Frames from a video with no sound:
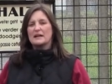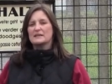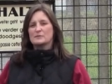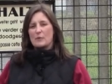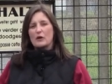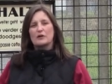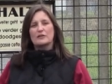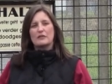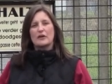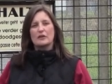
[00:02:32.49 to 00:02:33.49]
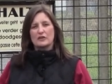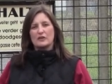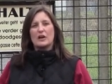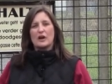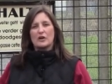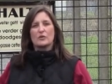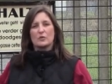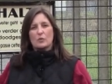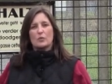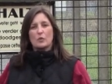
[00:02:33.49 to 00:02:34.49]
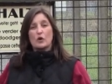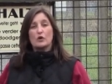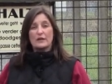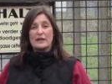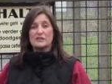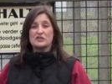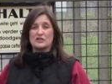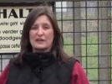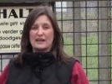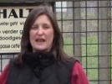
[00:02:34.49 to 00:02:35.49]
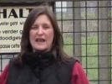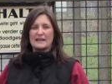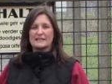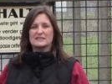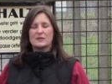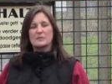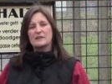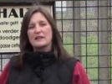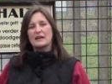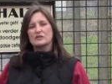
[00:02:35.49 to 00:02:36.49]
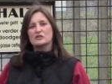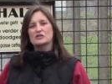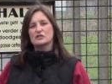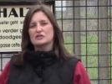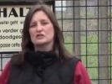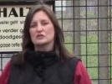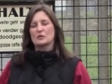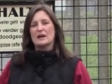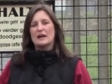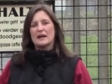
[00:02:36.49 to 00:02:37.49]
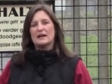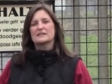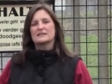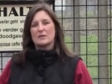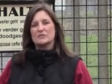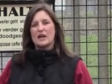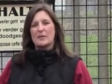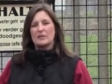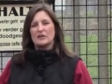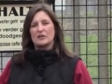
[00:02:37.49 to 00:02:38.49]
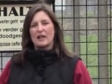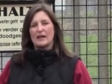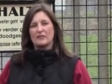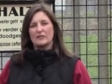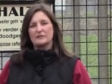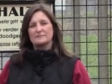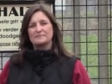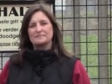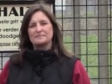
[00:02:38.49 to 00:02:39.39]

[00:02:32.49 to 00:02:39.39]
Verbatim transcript: it's part of our world history, and it's something that you should do sometime in your life.